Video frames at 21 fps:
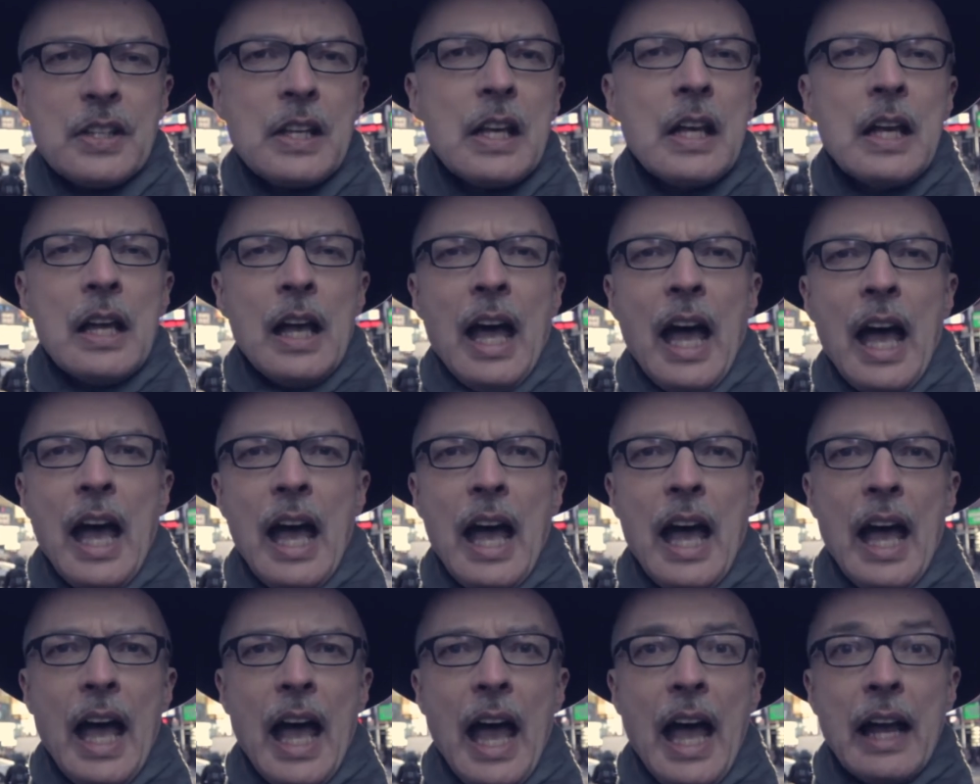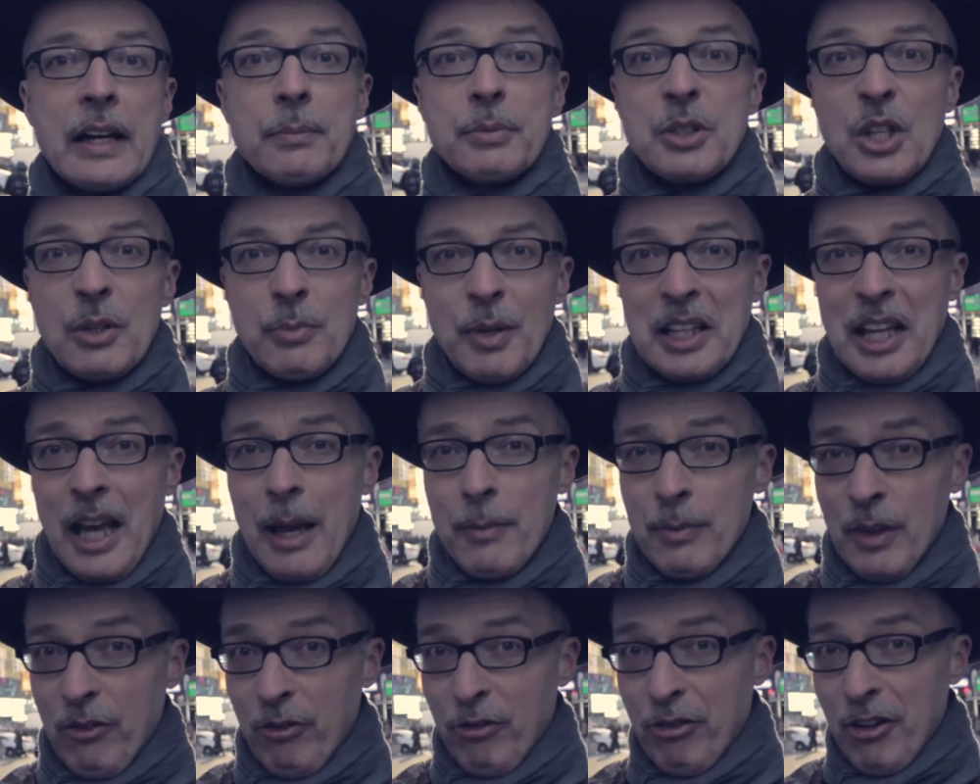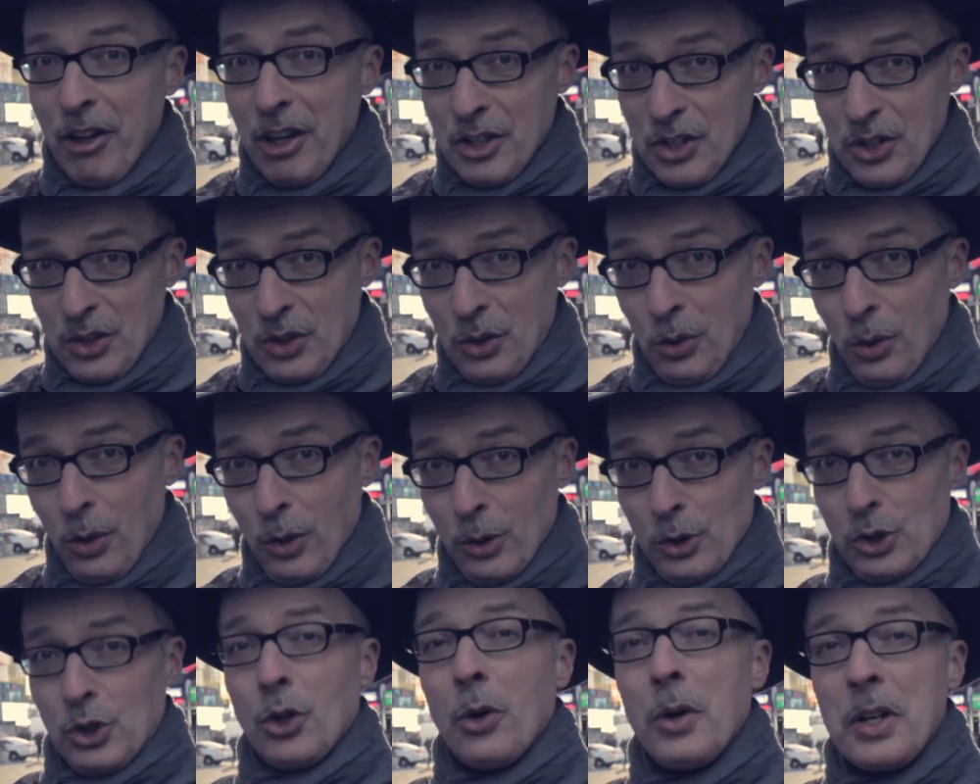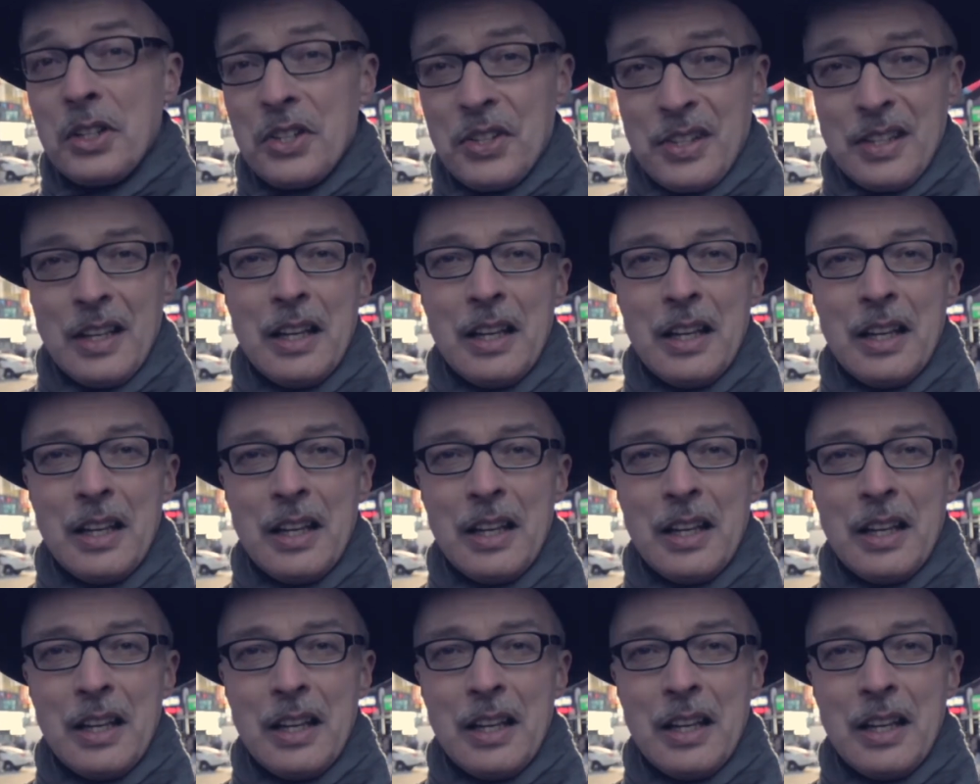and she became the first call choice